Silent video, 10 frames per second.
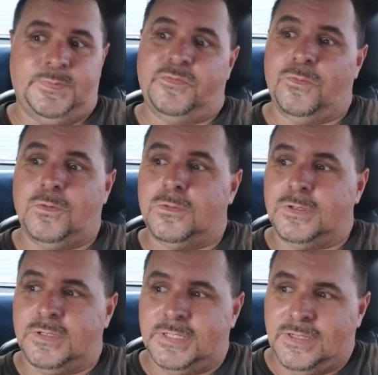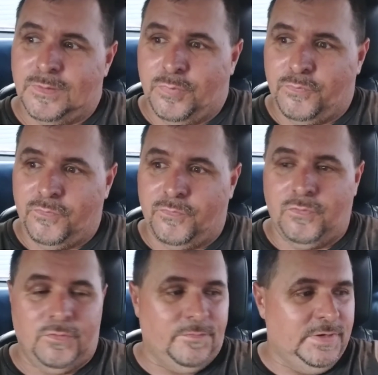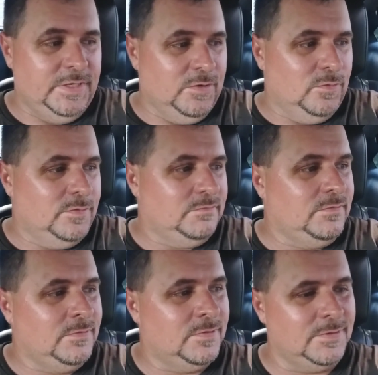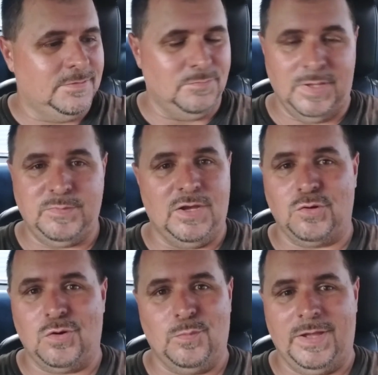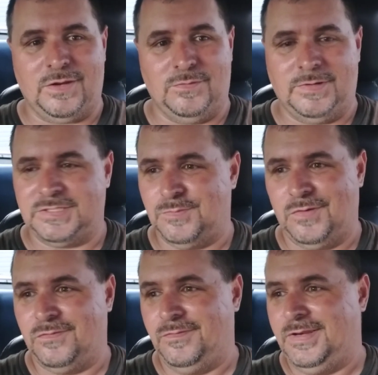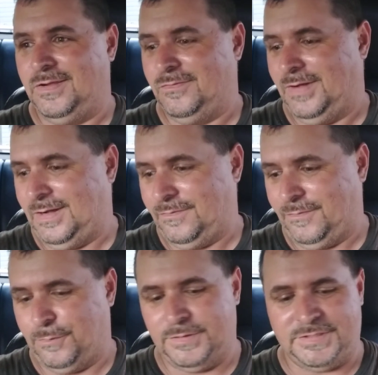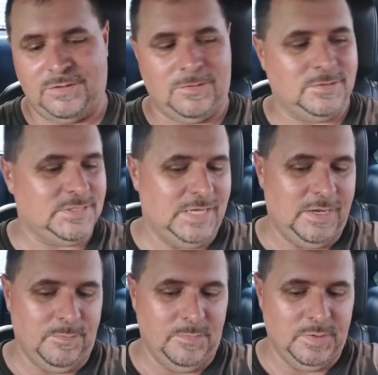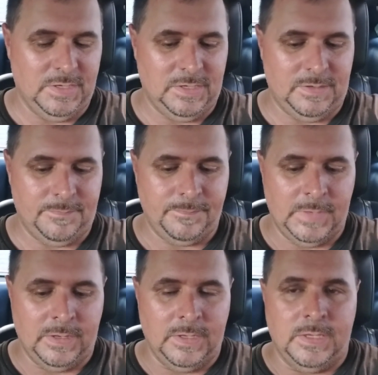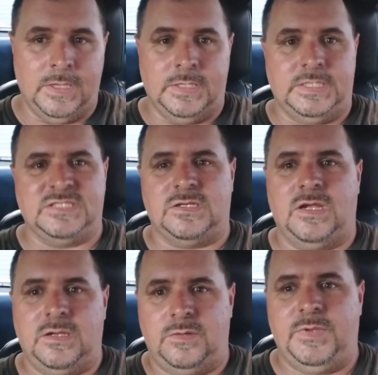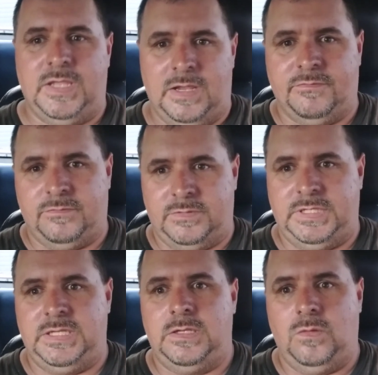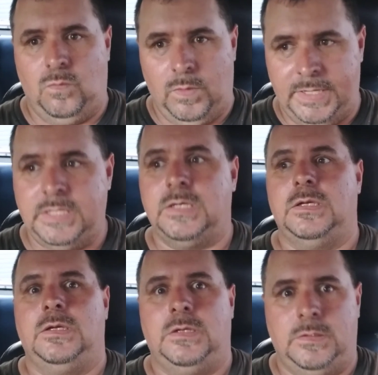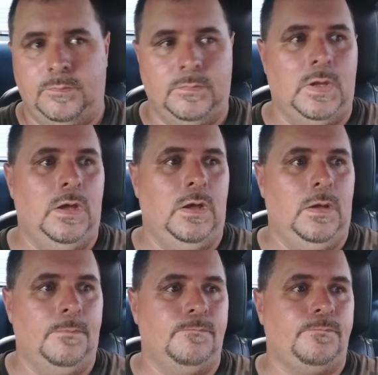a before video. Maybe I'll go back and watch my home video of how far this car's came. But these are not going to be every week, um,